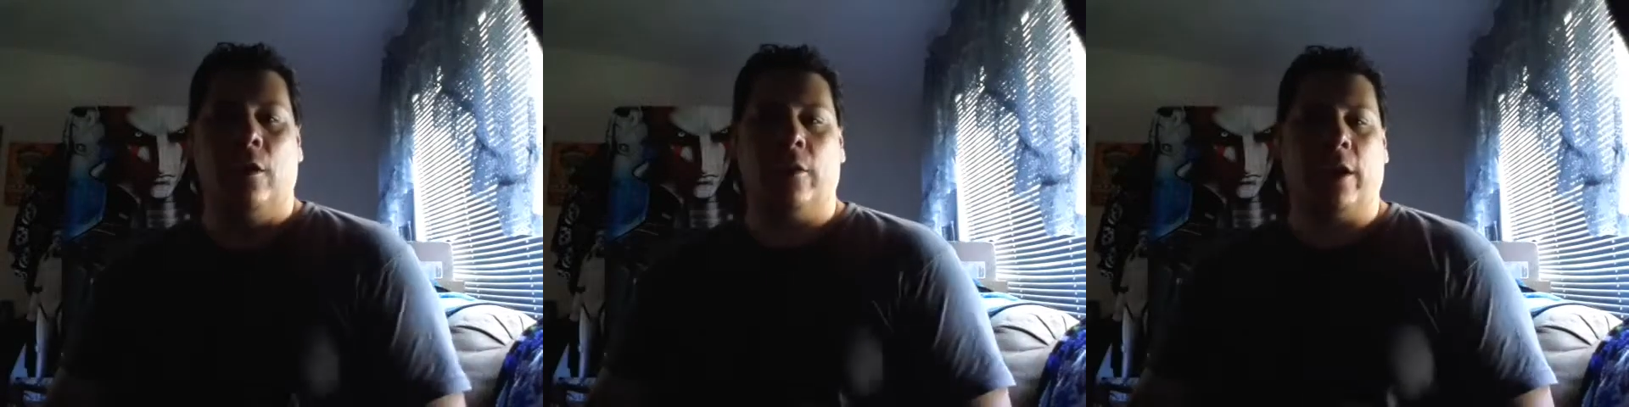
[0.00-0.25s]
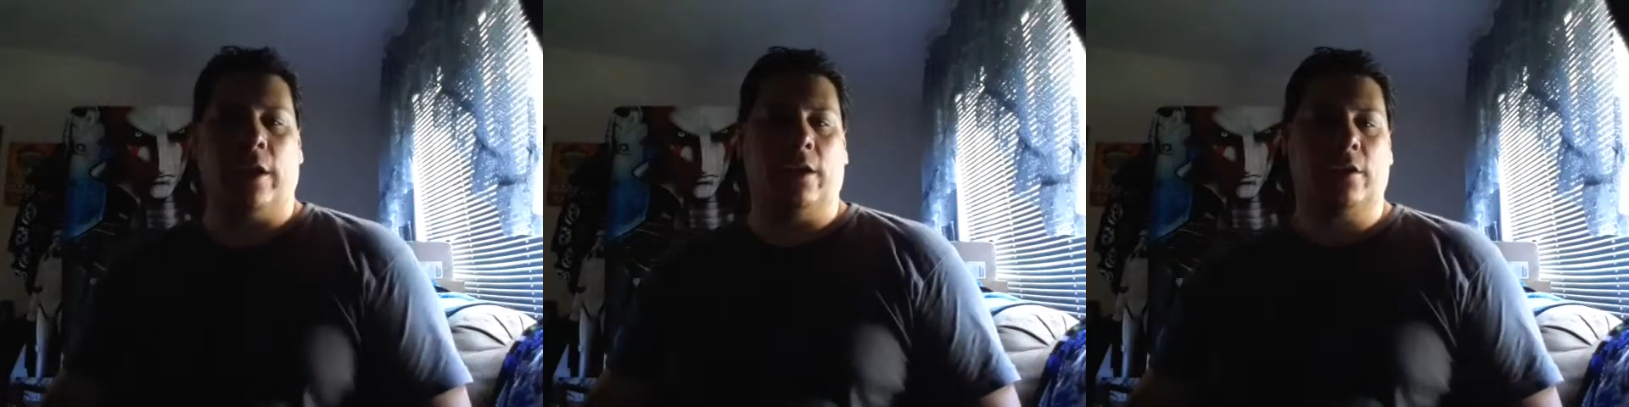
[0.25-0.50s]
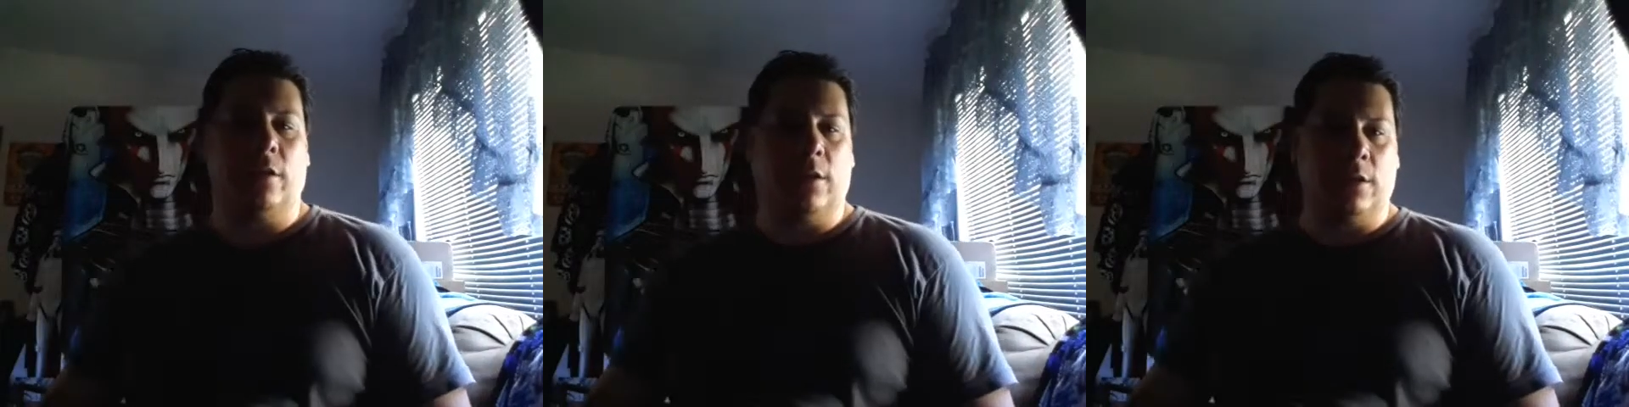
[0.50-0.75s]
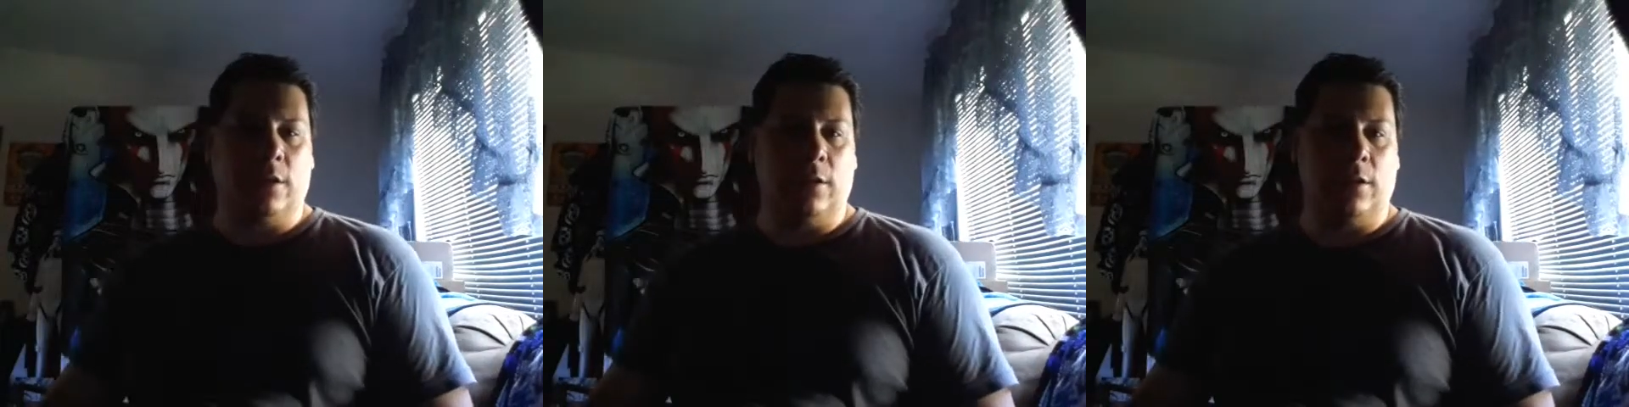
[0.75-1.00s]
Okay, so
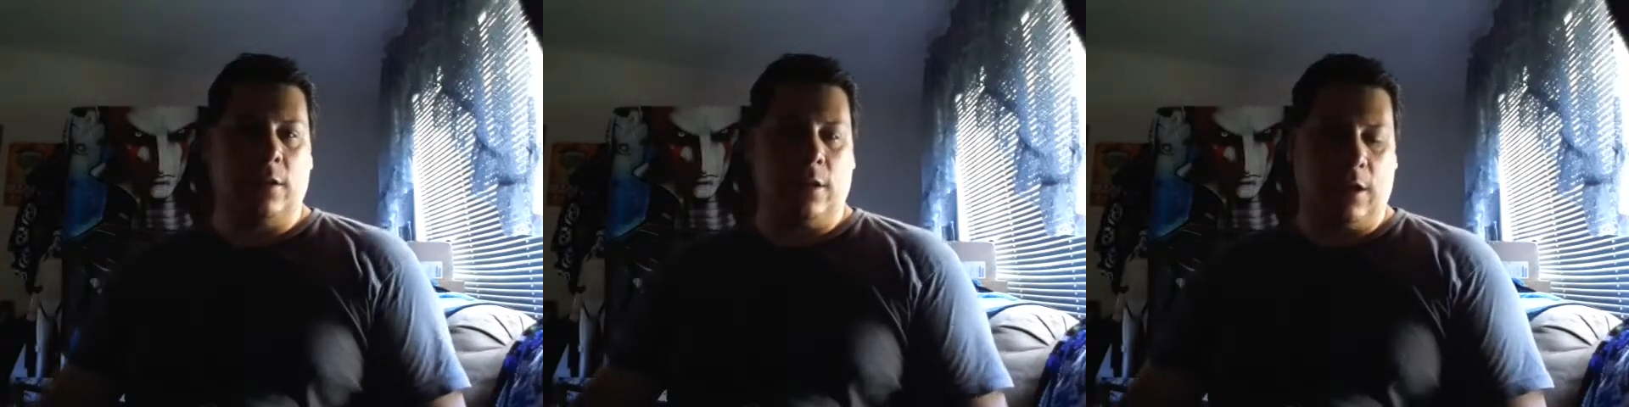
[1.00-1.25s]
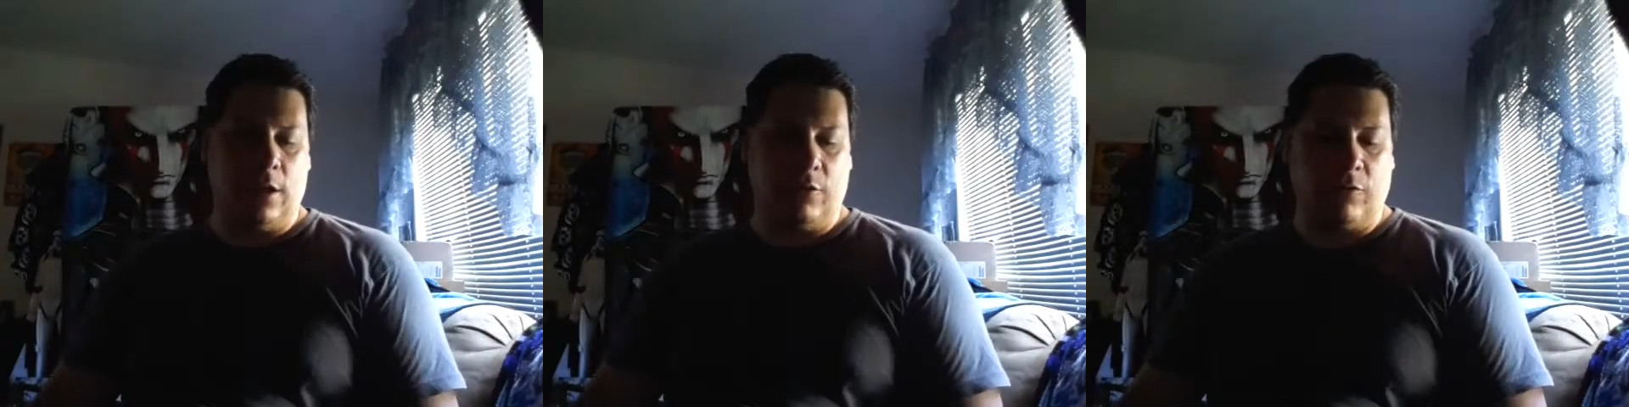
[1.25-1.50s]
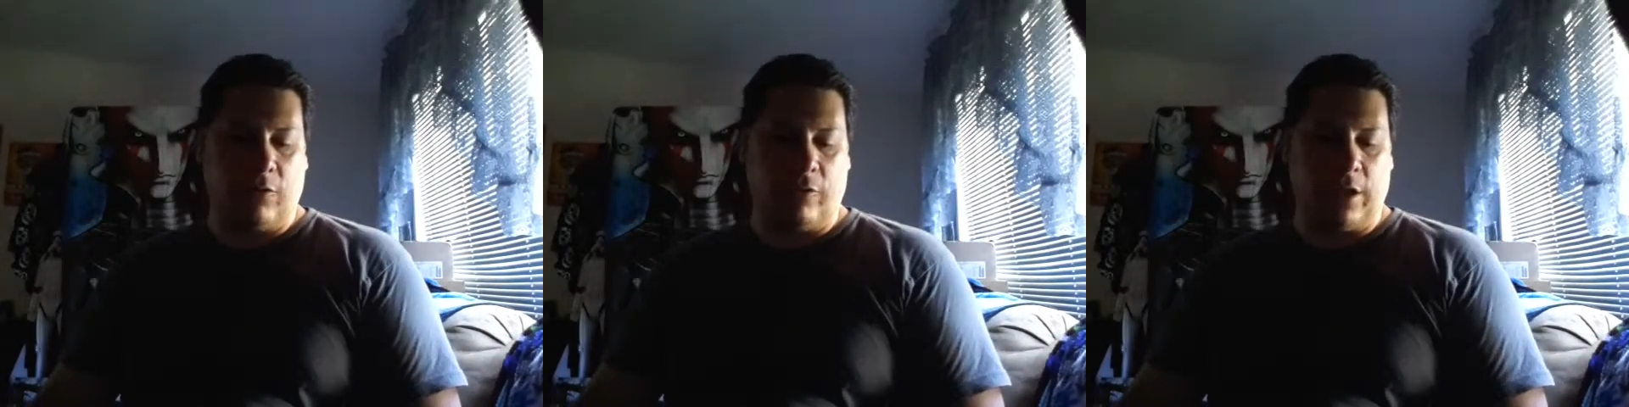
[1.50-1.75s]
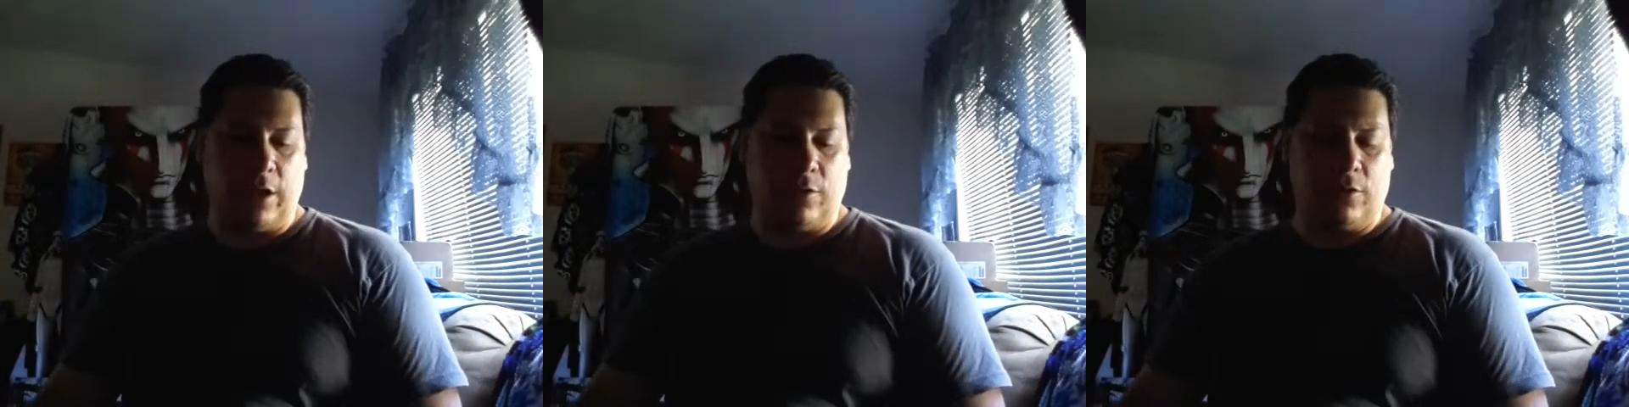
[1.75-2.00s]
this is an intro
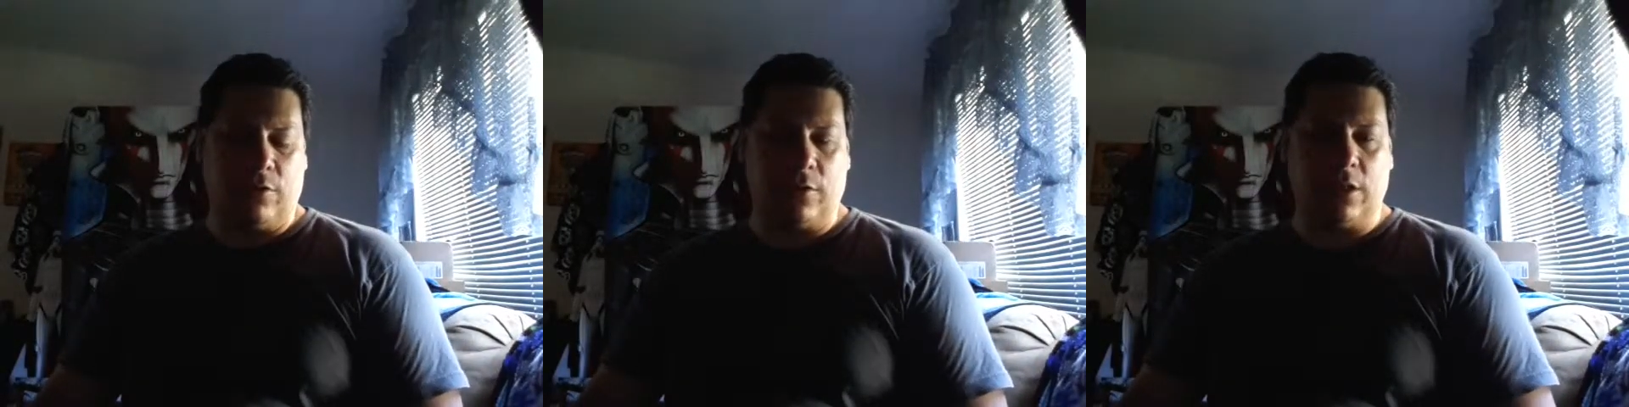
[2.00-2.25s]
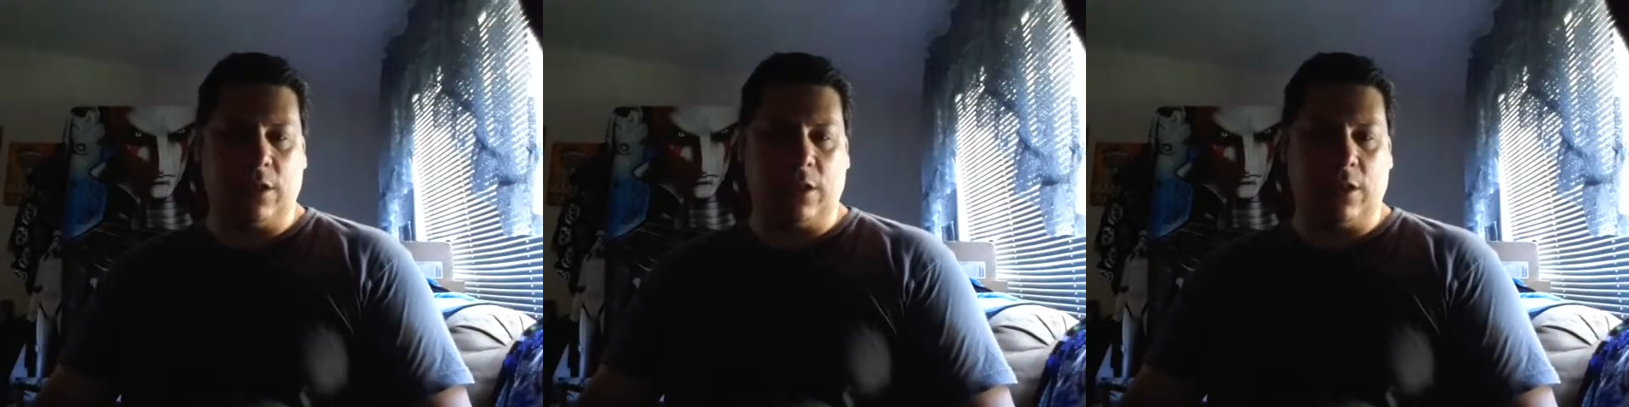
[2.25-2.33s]
video to